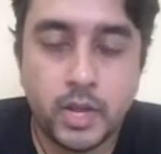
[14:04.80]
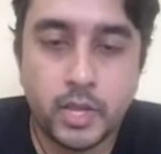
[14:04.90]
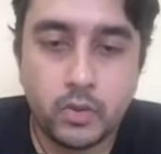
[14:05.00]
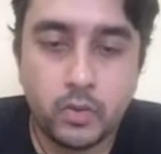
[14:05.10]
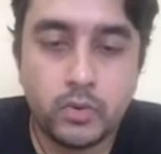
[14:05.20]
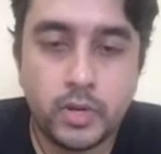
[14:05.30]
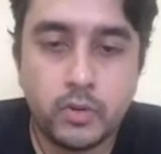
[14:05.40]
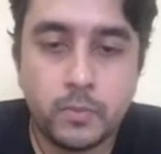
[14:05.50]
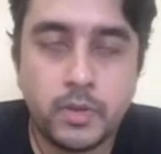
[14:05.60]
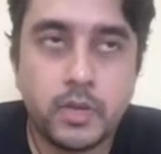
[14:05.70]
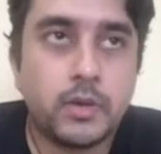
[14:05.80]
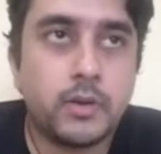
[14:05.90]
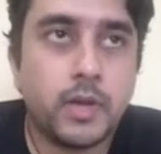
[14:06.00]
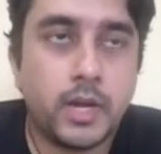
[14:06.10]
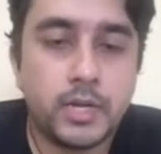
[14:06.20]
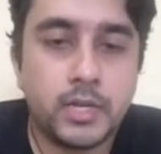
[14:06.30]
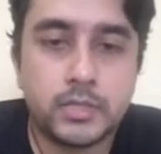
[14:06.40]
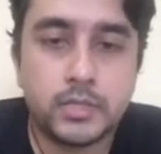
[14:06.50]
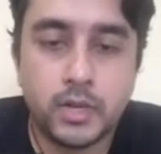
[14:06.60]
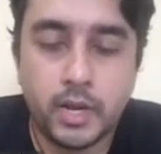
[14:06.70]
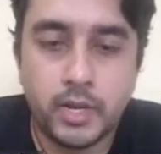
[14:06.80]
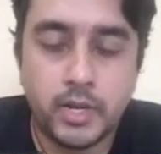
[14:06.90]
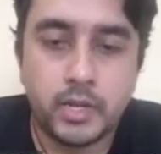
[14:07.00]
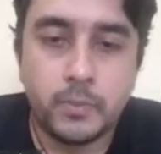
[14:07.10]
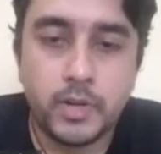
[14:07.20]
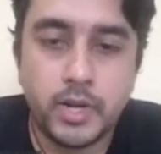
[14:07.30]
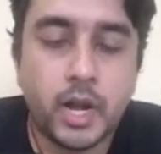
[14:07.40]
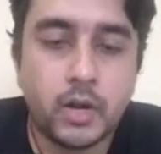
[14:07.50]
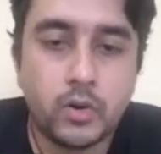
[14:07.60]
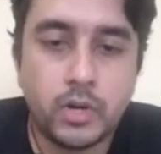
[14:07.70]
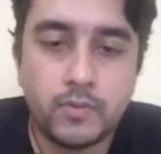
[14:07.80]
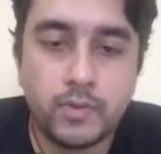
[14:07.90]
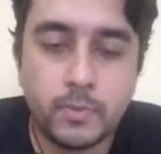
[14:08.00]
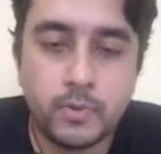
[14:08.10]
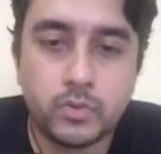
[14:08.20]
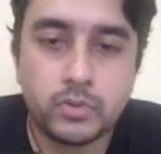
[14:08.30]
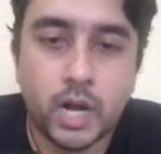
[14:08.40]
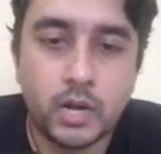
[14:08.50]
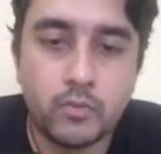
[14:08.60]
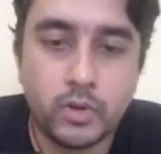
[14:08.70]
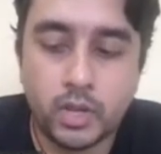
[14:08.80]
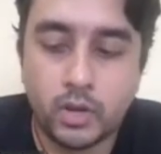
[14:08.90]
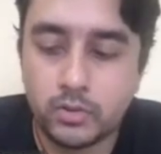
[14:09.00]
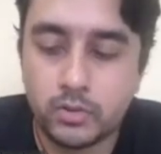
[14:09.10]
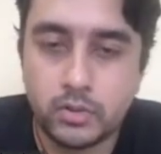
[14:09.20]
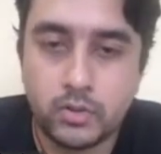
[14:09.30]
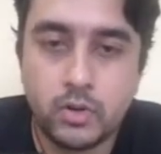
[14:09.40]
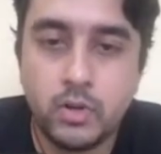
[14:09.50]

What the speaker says: like, you need to be at least an intermediate Android developer to start working on